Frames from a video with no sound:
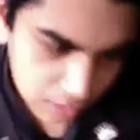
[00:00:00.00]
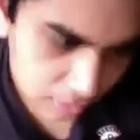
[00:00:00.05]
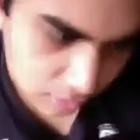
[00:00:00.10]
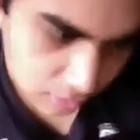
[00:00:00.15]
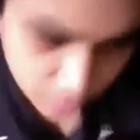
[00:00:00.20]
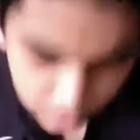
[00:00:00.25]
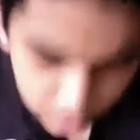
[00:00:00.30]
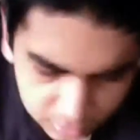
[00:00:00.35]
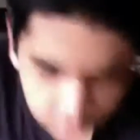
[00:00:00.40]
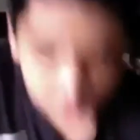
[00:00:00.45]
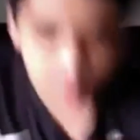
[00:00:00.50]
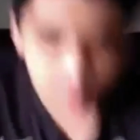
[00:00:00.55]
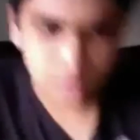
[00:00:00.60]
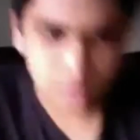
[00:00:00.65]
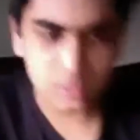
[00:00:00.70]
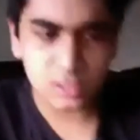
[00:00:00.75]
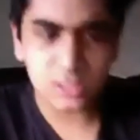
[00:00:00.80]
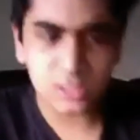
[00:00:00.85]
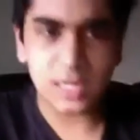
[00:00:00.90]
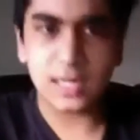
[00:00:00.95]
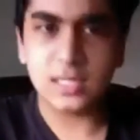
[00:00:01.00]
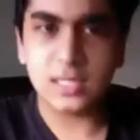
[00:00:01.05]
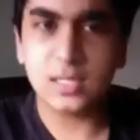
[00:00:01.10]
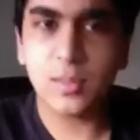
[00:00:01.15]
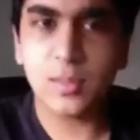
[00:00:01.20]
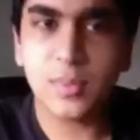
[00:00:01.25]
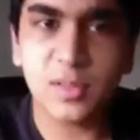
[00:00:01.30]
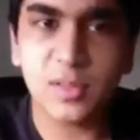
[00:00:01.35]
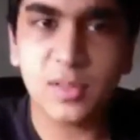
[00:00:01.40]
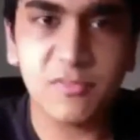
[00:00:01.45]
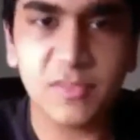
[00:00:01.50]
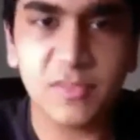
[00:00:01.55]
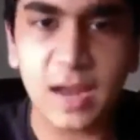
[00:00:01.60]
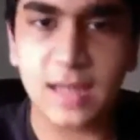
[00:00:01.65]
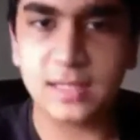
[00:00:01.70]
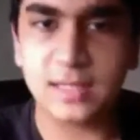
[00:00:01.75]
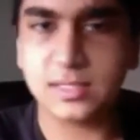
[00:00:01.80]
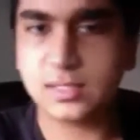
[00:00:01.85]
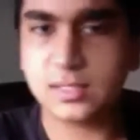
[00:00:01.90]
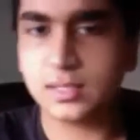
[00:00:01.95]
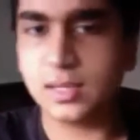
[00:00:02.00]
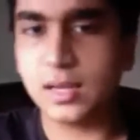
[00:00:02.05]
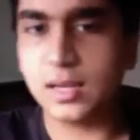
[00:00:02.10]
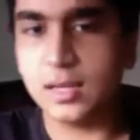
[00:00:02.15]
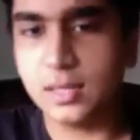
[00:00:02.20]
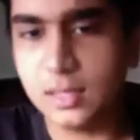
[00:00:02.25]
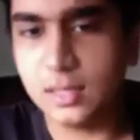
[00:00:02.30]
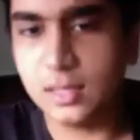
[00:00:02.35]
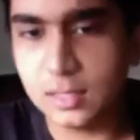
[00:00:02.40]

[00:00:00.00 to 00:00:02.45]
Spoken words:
You have to change some of the frets. Can I?